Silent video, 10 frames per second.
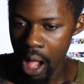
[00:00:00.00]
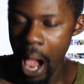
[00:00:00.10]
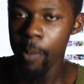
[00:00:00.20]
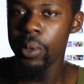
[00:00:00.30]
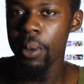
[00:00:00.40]

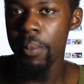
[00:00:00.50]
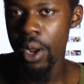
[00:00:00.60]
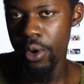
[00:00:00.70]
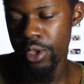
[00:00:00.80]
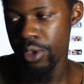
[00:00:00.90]
I'm gonna
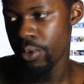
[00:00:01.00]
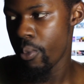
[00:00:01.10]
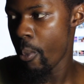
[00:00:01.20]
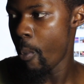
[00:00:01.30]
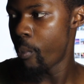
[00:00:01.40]
marry you.
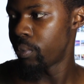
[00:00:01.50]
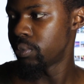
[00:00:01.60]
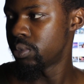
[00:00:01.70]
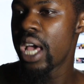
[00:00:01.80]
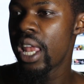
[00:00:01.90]

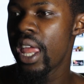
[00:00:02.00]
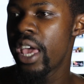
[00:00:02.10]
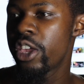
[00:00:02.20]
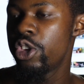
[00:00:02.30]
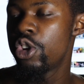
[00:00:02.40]
Not
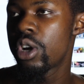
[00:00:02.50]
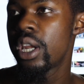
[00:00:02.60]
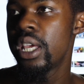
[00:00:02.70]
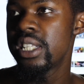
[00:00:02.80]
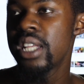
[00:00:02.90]
like you're
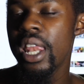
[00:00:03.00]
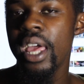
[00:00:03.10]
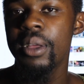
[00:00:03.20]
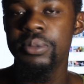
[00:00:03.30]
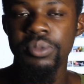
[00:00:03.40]
gonna, it's not
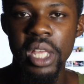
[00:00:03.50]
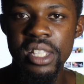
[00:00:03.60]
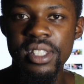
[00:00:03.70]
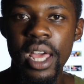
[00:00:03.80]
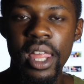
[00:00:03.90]
like,
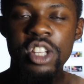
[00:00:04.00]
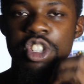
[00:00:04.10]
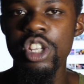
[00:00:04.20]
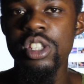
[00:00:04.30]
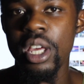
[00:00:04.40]
it's not like
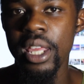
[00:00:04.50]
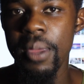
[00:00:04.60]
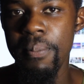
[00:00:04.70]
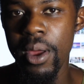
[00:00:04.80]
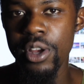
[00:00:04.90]
she's gonna
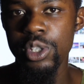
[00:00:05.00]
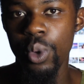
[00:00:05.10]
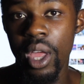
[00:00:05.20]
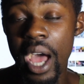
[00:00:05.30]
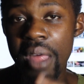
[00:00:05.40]
get married
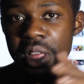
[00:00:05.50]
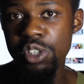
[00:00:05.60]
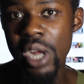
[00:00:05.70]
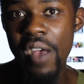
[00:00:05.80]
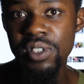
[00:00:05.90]
to a guy
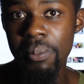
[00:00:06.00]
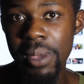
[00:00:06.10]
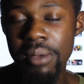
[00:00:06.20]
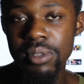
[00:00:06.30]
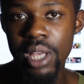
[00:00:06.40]
that drives a
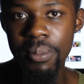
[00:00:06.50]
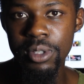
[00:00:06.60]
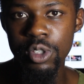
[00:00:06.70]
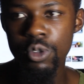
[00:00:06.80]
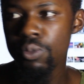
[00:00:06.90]

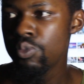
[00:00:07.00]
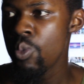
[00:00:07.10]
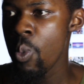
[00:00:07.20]
BMW